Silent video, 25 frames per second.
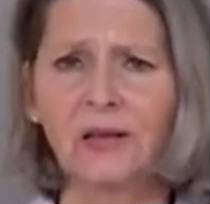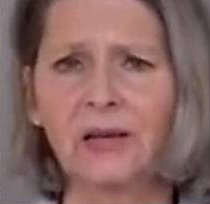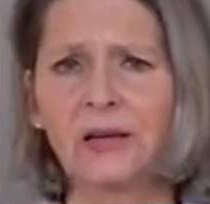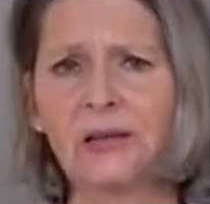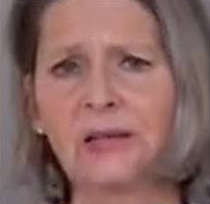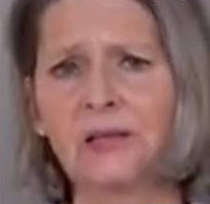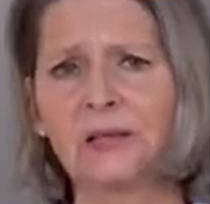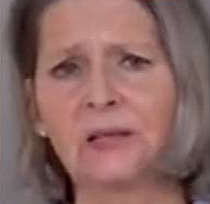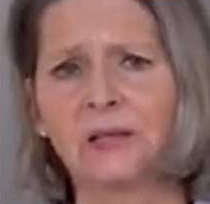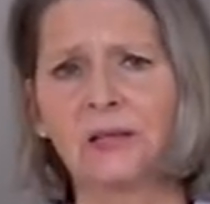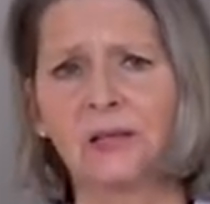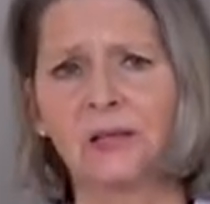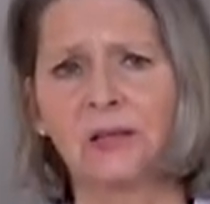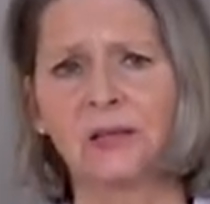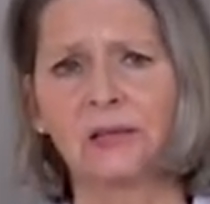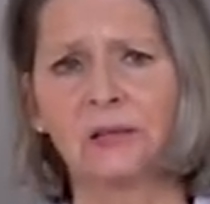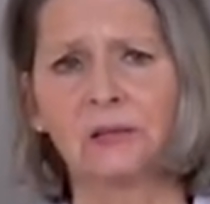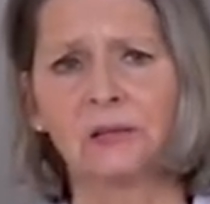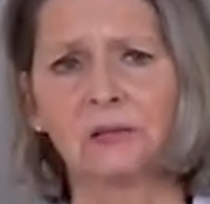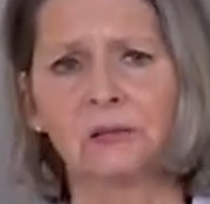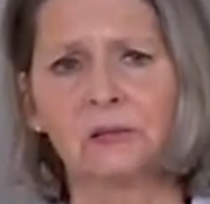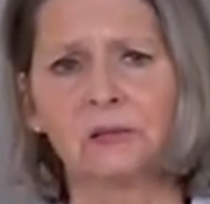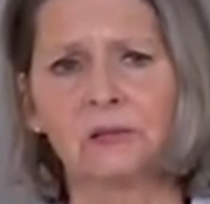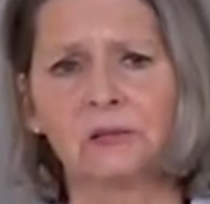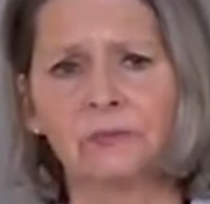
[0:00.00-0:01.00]
to get a
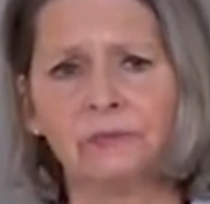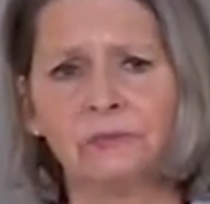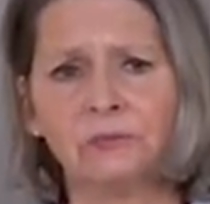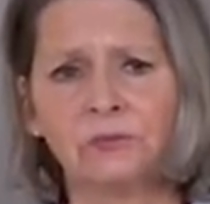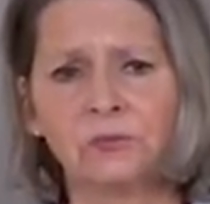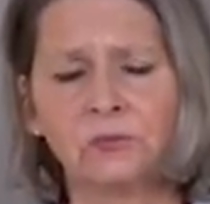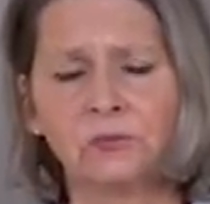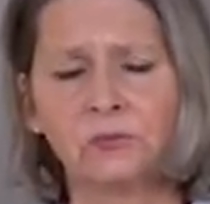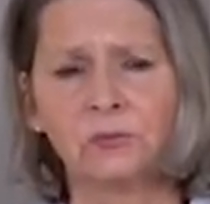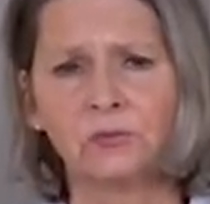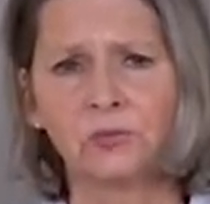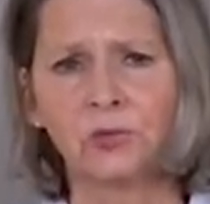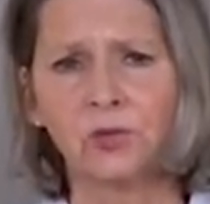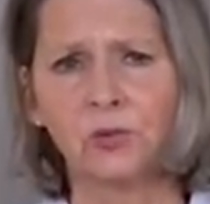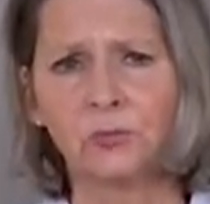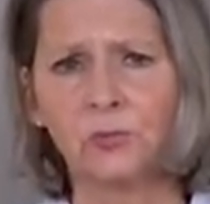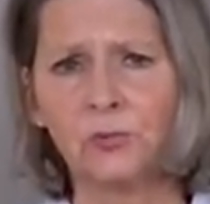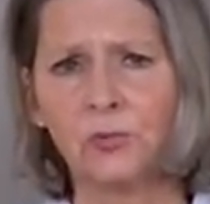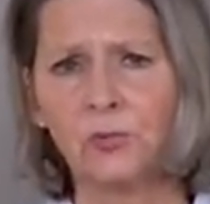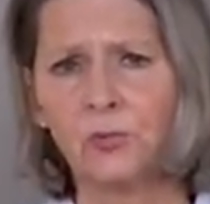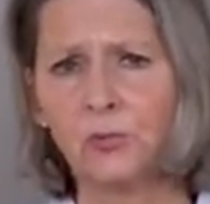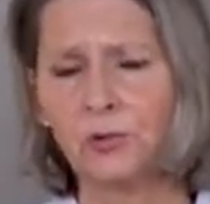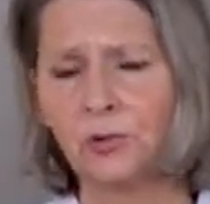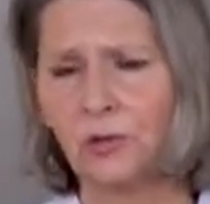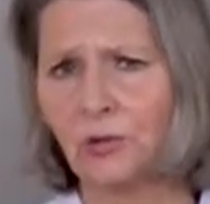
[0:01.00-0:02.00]
computer
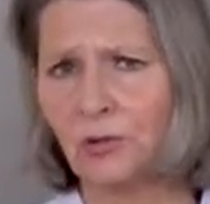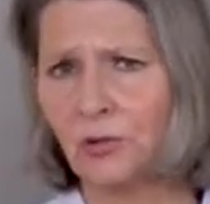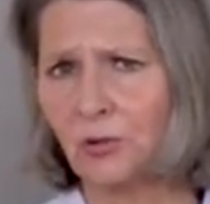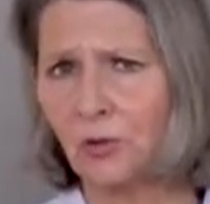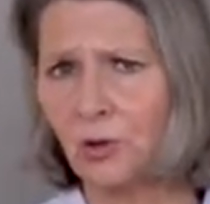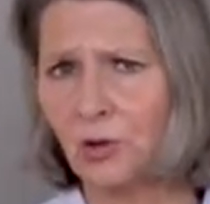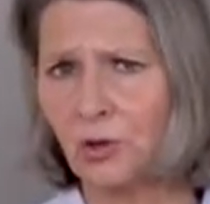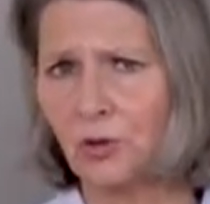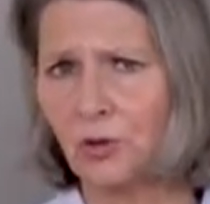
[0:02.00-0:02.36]
aided